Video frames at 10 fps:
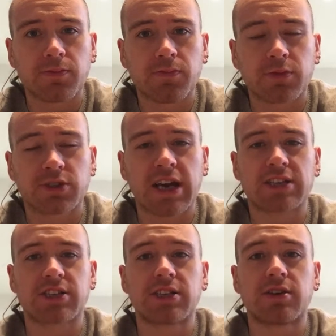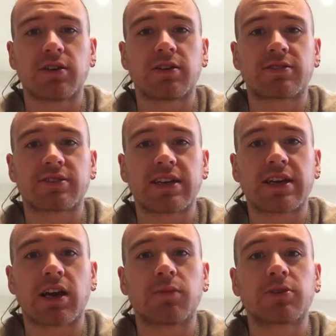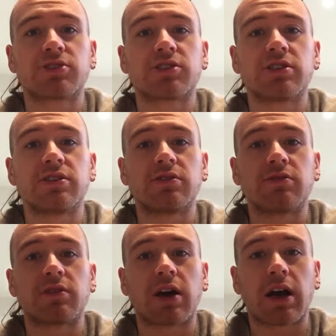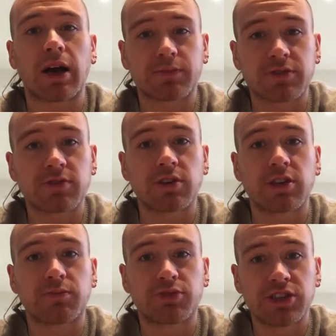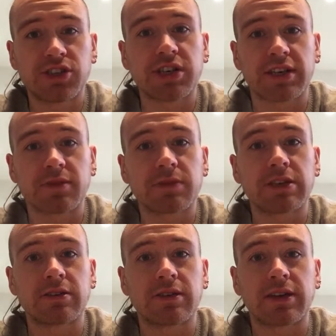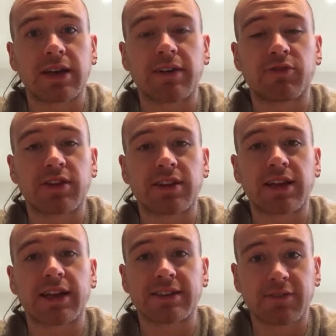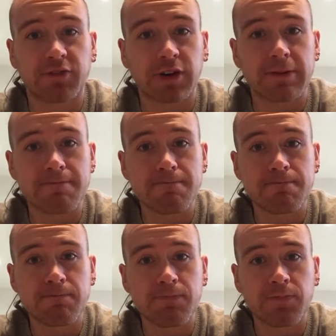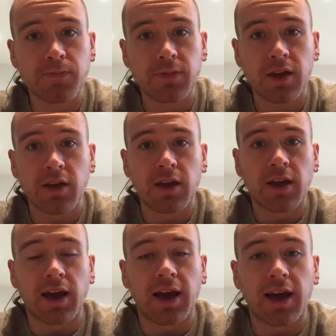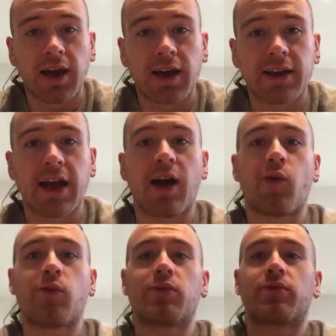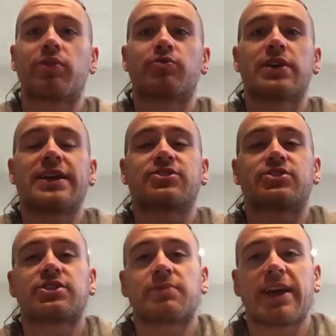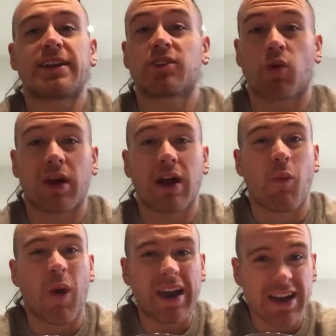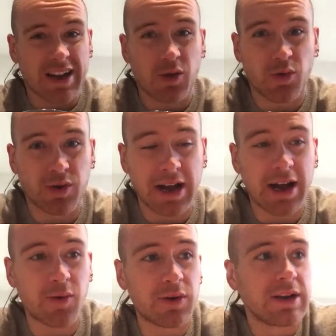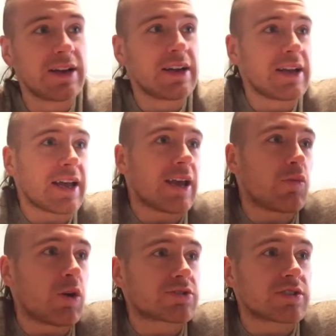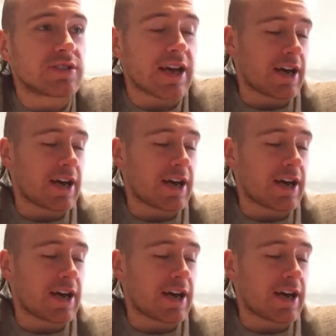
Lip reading: was actually her saying how much she absolutely appreciated me and everything that I did for her. Now, the relationship ended quite a while ago now. It wasn't